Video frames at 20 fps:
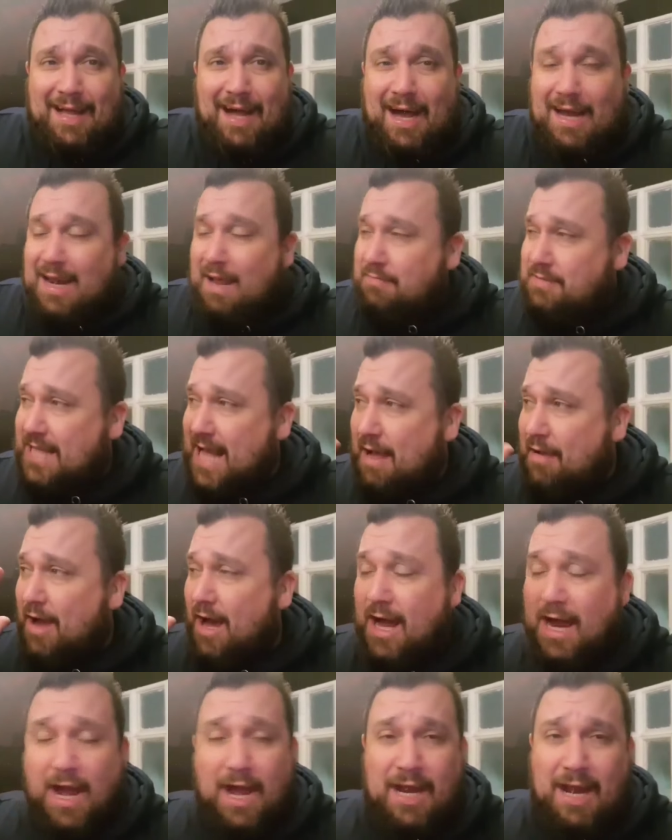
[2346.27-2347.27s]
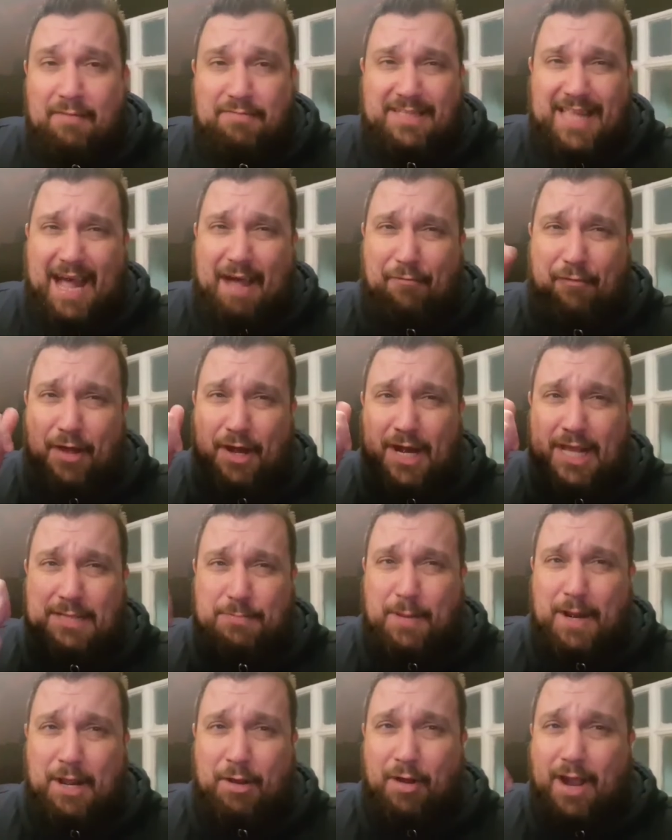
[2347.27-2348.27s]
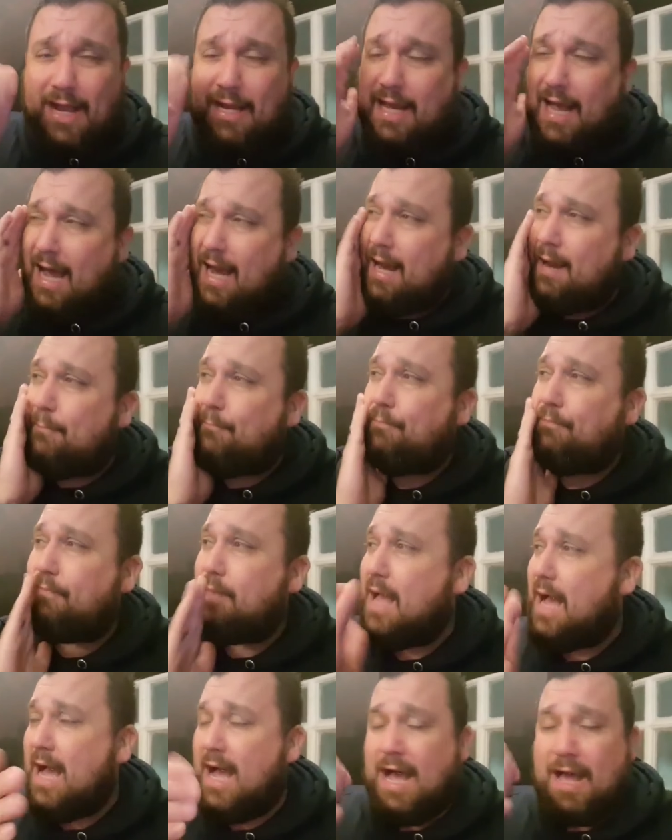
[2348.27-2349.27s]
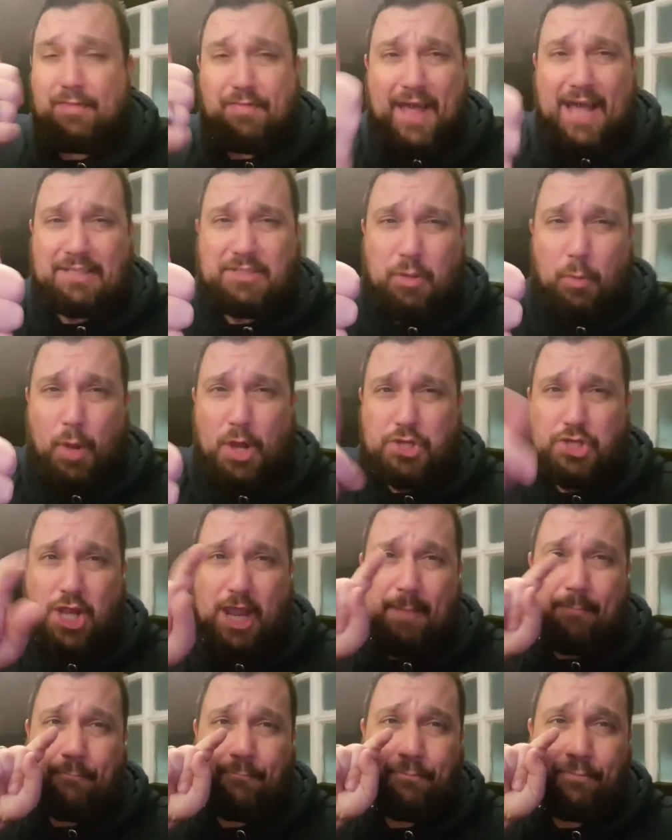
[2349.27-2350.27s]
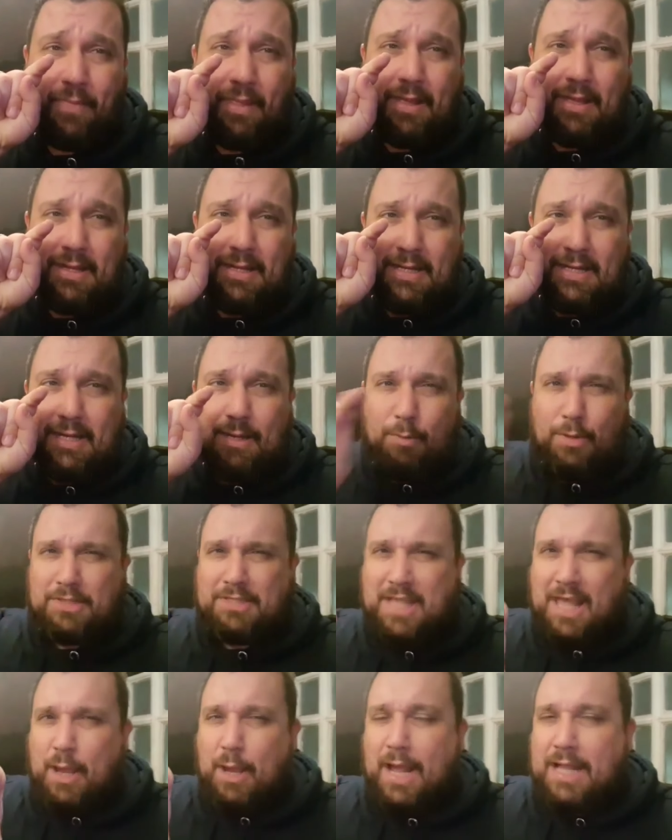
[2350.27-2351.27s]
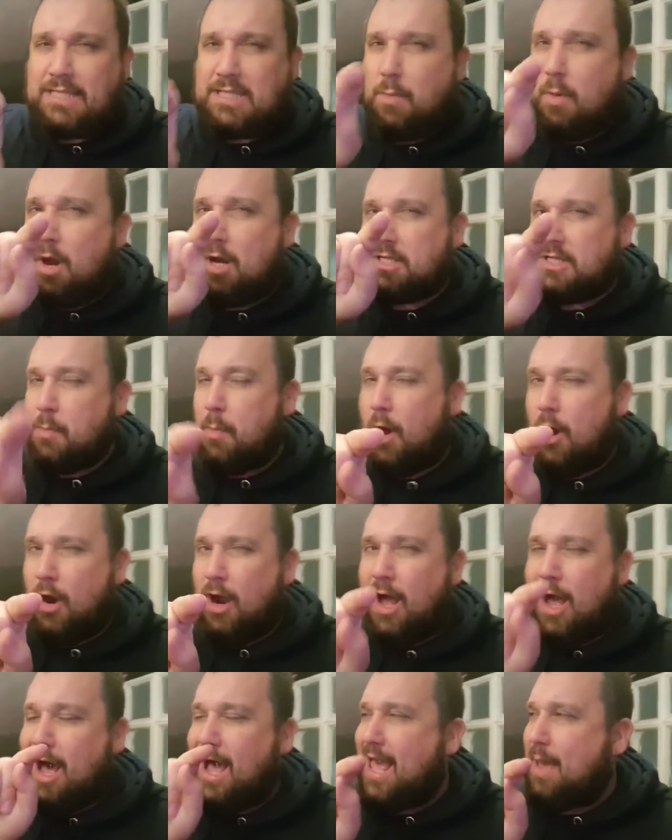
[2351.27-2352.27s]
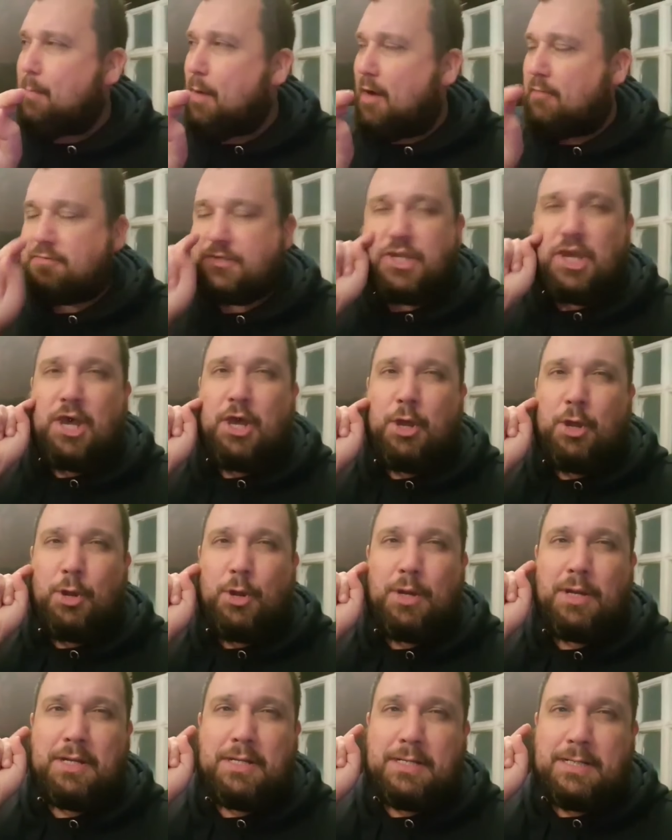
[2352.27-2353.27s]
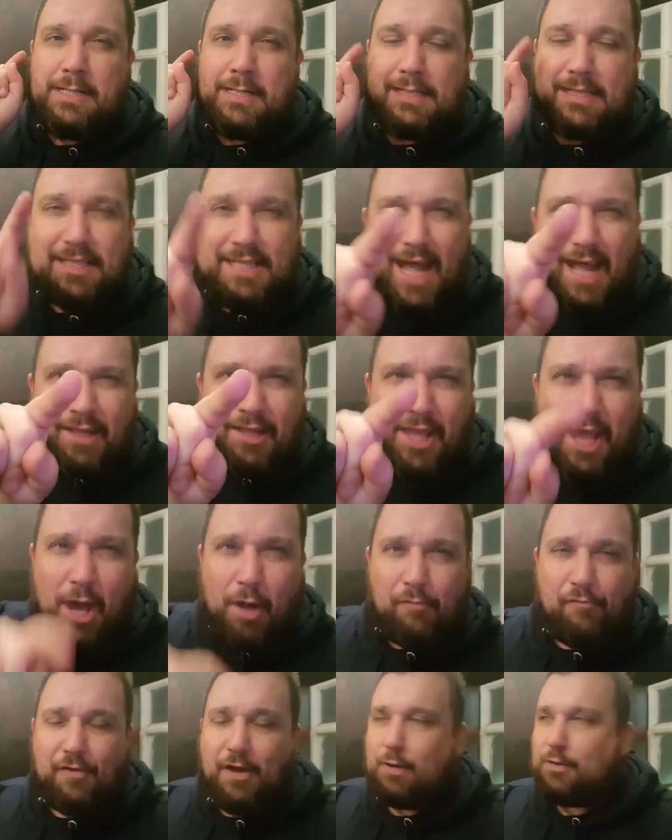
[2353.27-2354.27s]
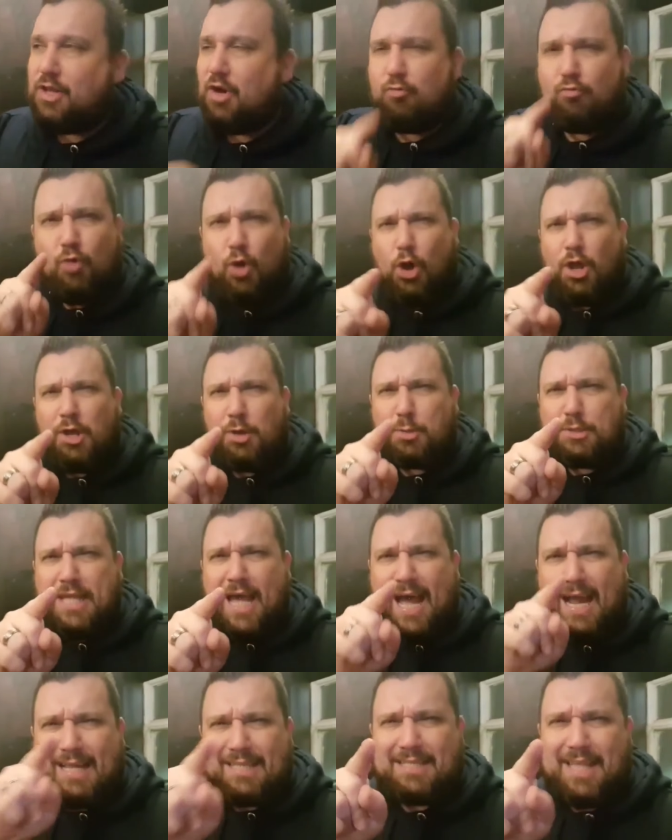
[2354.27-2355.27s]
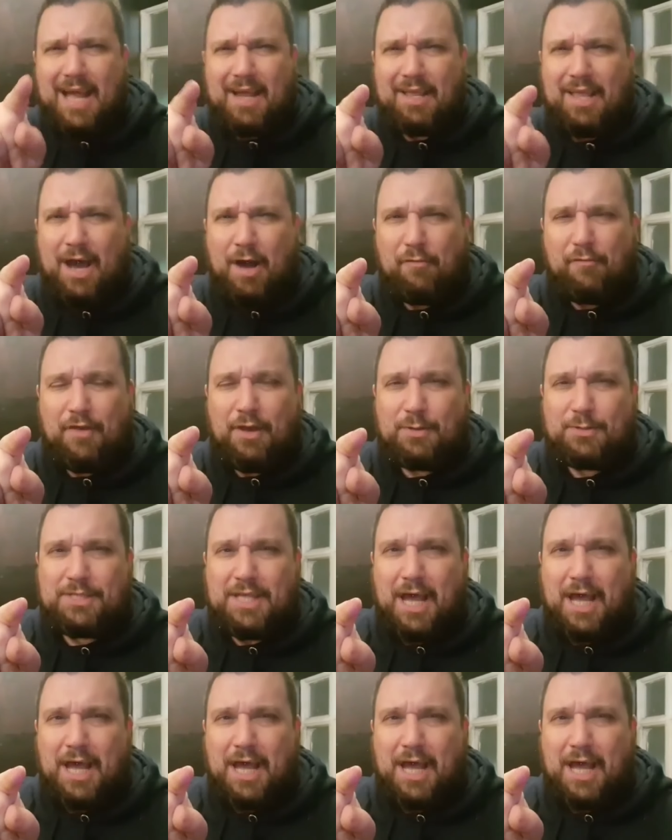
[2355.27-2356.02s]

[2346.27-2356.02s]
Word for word: I love Stafford. I, I love Stafford. It's been a great day. Uh, thanks for watching. We'll see you again tomorrow. Tomorrow I am off to Sutton Coldfield, the royal town of Sutton Coldfield.